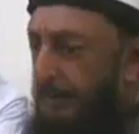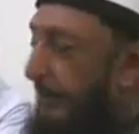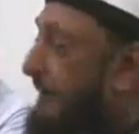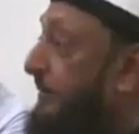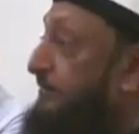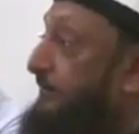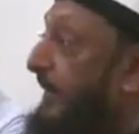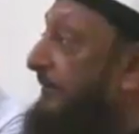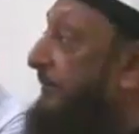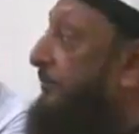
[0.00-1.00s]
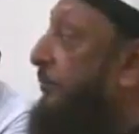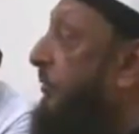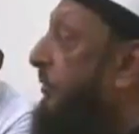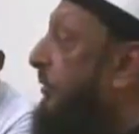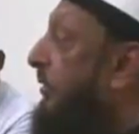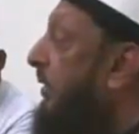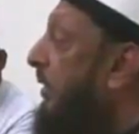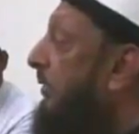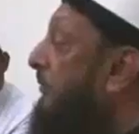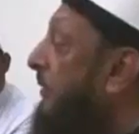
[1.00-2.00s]
Indeed, the best book
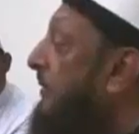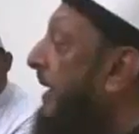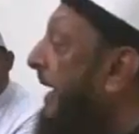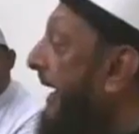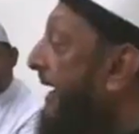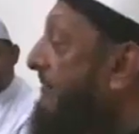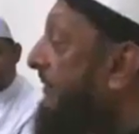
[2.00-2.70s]
on riba